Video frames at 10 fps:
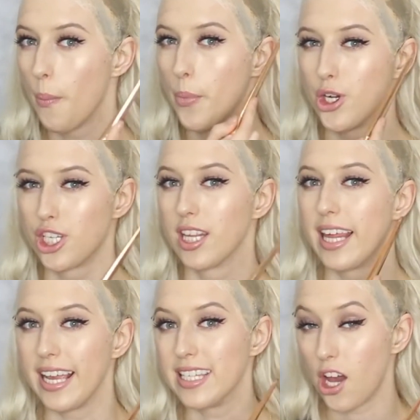push the
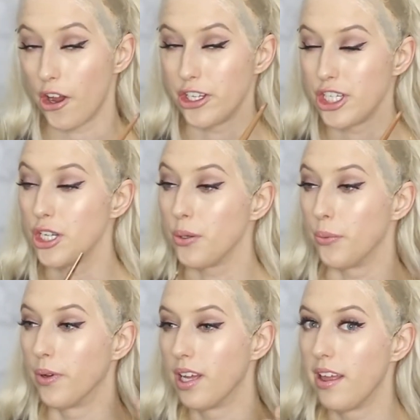lace
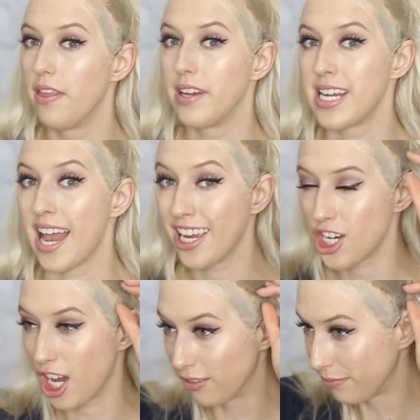onto the tacky
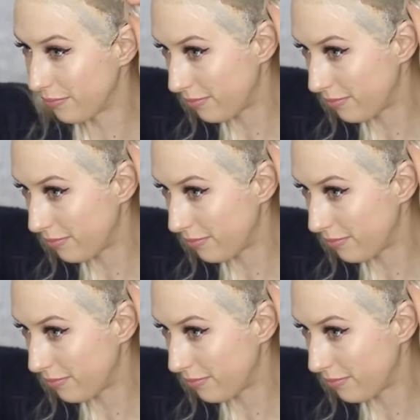gel.